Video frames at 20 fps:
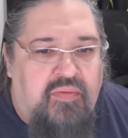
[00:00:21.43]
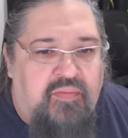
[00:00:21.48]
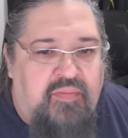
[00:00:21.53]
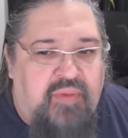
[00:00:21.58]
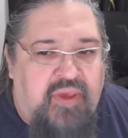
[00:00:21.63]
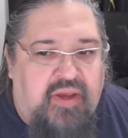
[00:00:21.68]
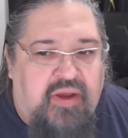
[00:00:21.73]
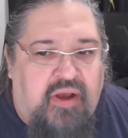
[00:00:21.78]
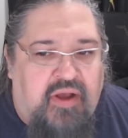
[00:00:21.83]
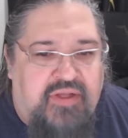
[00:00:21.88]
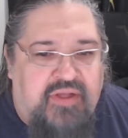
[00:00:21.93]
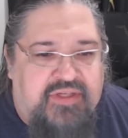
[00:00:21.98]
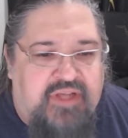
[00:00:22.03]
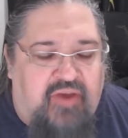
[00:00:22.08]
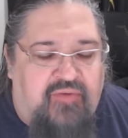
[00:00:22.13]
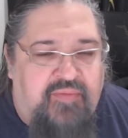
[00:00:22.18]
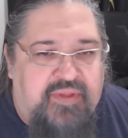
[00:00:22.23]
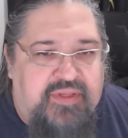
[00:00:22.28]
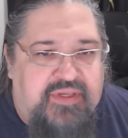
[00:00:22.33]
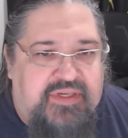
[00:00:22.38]
because
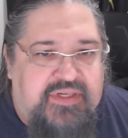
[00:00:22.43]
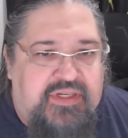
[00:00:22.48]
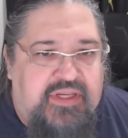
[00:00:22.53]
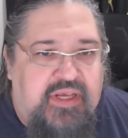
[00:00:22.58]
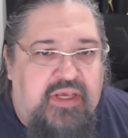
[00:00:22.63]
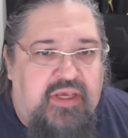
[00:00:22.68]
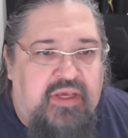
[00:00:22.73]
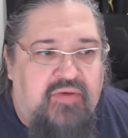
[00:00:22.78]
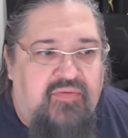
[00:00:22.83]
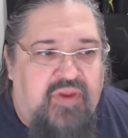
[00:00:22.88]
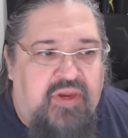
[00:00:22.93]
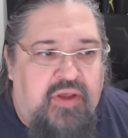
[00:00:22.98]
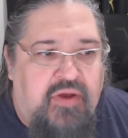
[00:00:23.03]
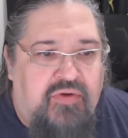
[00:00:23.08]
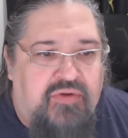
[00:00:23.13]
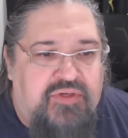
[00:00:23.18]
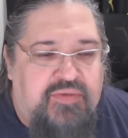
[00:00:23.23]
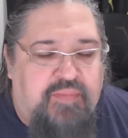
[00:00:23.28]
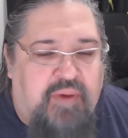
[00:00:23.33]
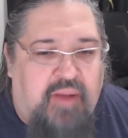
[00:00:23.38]
I've been seeing
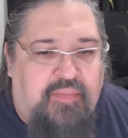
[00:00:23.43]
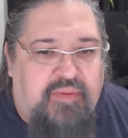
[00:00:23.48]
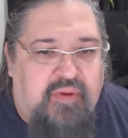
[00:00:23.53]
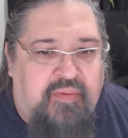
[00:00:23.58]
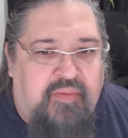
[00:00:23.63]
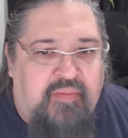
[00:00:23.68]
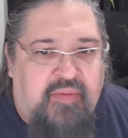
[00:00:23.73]
videos pop up